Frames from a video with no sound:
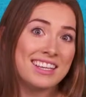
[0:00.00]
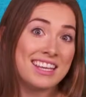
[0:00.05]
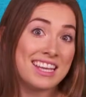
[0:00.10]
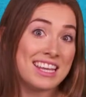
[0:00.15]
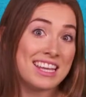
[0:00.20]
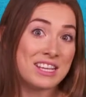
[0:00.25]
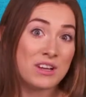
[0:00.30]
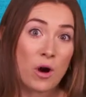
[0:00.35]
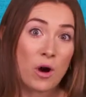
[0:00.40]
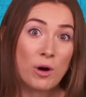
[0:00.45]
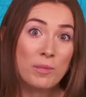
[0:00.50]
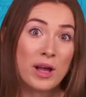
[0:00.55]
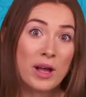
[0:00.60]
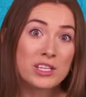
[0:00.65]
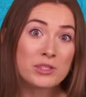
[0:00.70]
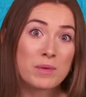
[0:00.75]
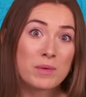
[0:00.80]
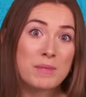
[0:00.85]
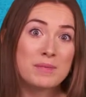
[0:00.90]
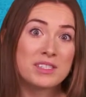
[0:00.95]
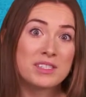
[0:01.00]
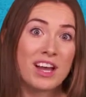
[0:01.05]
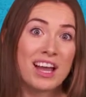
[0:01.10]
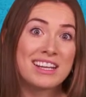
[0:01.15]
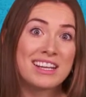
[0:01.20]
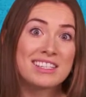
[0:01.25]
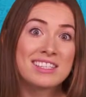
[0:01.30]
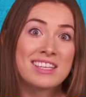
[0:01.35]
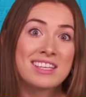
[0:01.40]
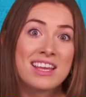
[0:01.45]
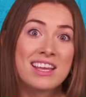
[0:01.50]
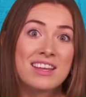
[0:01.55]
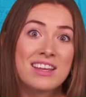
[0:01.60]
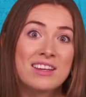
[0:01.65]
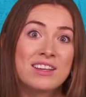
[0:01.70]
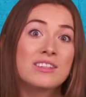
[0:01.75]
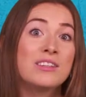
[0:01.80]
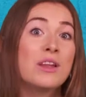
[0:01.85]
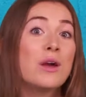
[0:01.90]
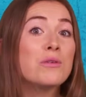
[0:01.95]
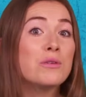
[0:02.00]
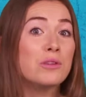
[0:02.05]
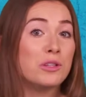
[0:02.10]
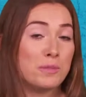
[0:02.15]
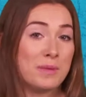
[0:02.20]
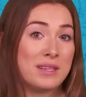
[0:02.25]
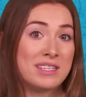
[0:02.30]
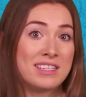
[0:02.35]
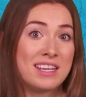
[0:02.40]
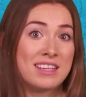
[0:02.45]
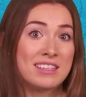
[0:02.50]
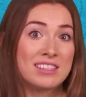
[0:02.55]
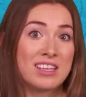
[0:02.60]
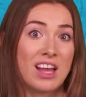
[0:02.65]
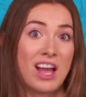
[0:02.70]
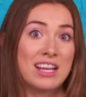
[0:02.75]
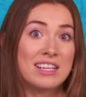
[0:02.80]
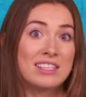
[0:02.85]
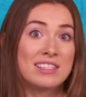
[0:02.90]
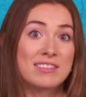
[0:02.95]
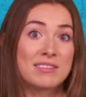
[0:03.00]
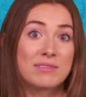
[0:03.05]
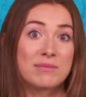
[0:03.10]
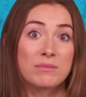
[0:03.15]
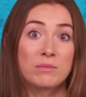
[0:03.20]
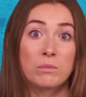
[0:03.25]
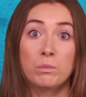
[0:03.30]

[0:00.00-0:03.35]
e-commerce websites, local business sites,